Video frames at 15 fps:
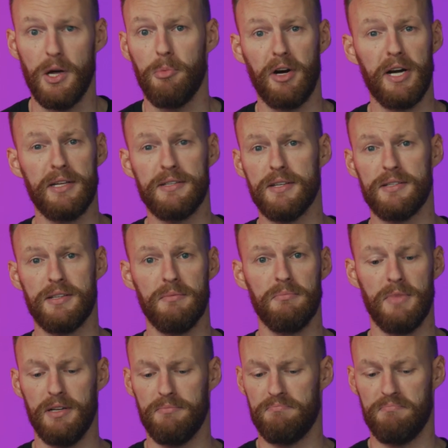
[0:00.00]
operating system,
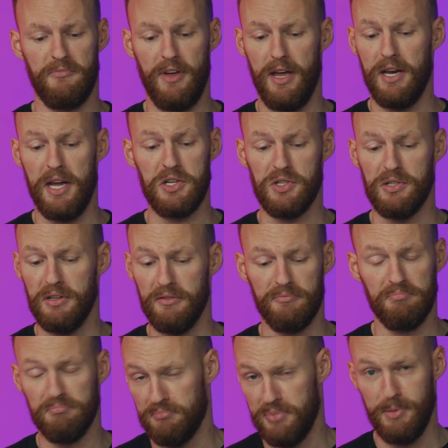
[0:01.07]
the foundation of
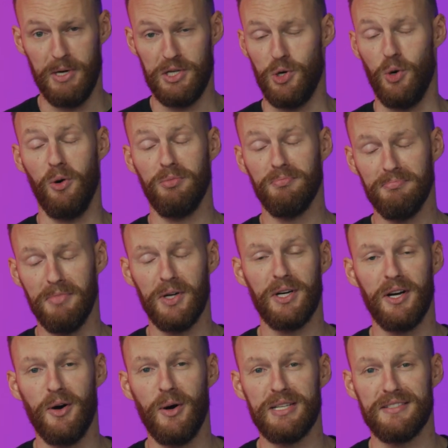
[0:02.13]
pretty much all modern
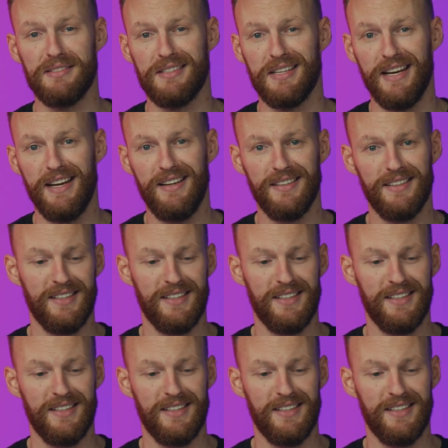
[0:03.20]
OSs today.